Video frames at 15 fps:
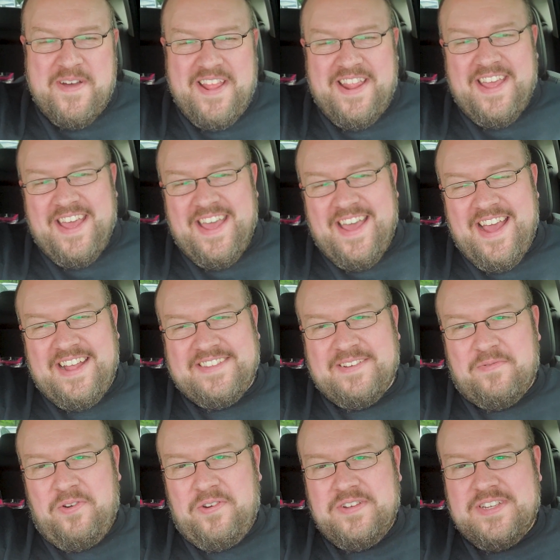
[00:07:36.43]
But it's a
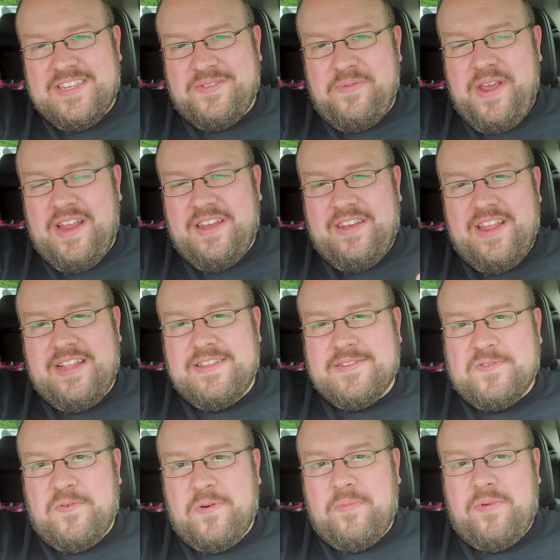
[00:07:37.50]
really sweet, dense
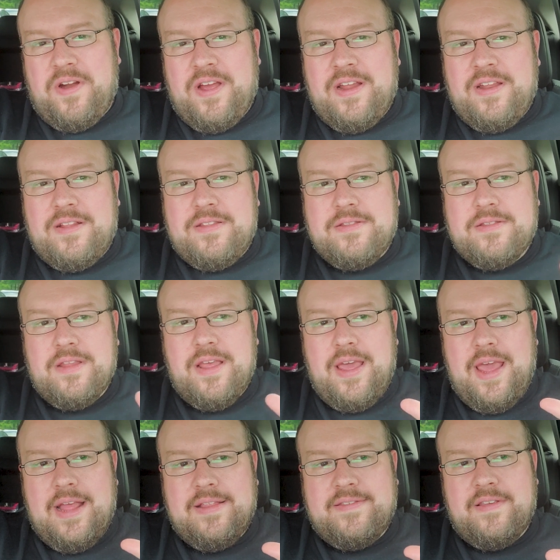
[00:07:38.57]
cornbread.
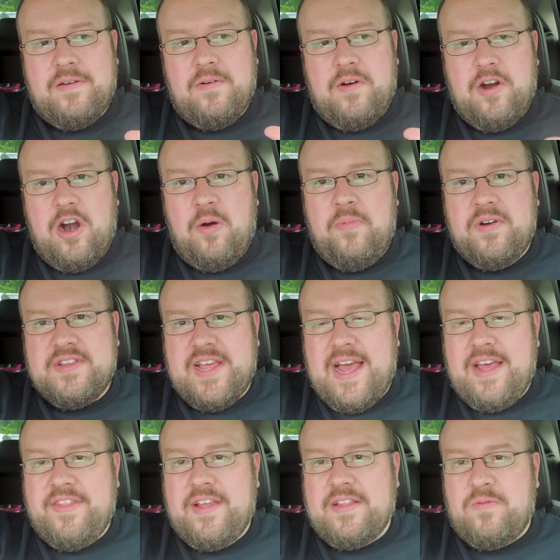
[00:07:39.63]
And so Herbert's
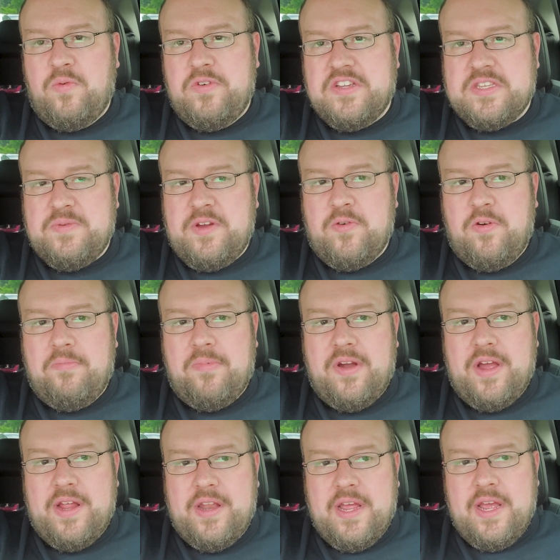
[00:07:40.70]
had that really sweet
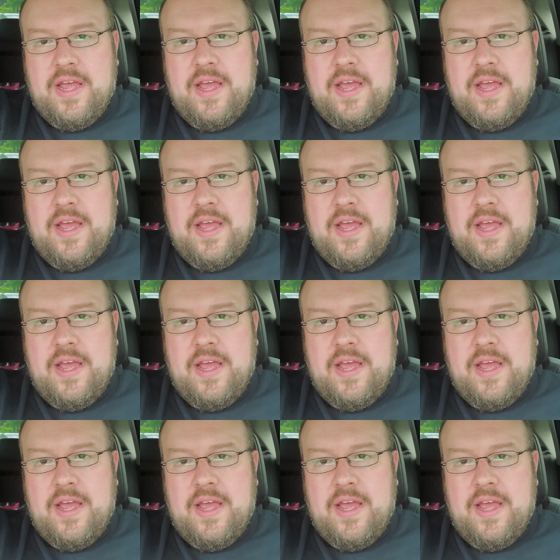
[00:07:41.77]
cornbread.